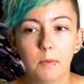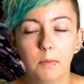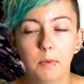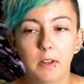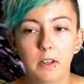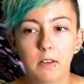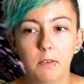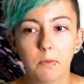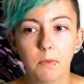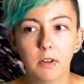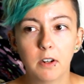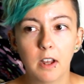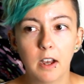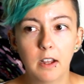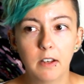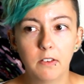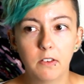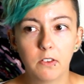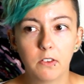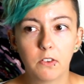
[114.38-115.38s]
We're
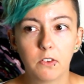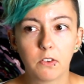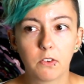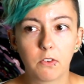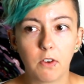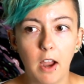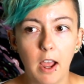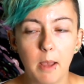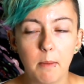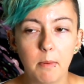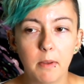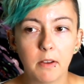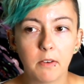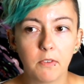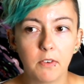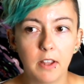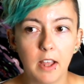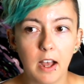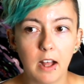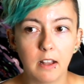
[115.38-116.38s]
not describing
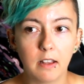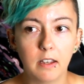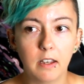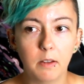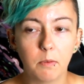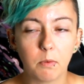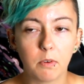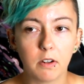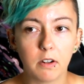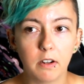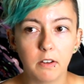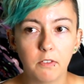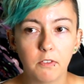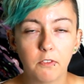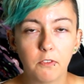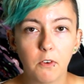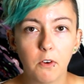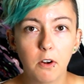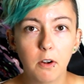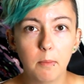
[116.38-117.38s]
reality, we're
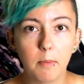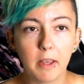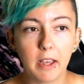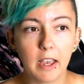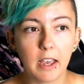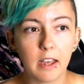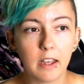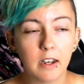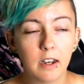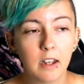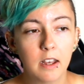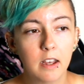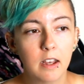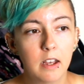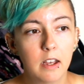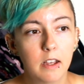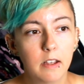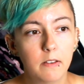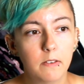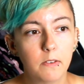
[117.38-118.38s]
informing it.
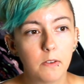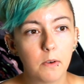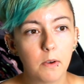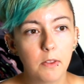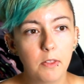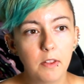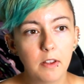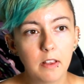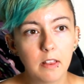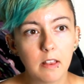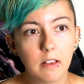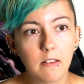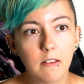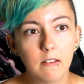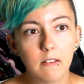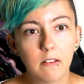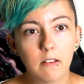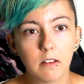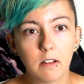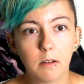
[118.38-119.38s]
So I think this
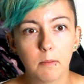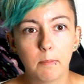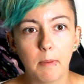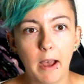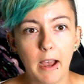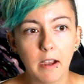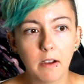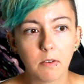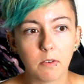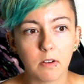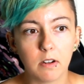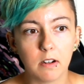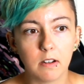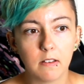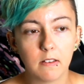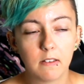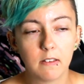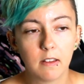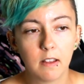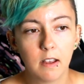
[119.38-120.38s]
is a little
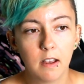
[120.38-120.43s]
backwards.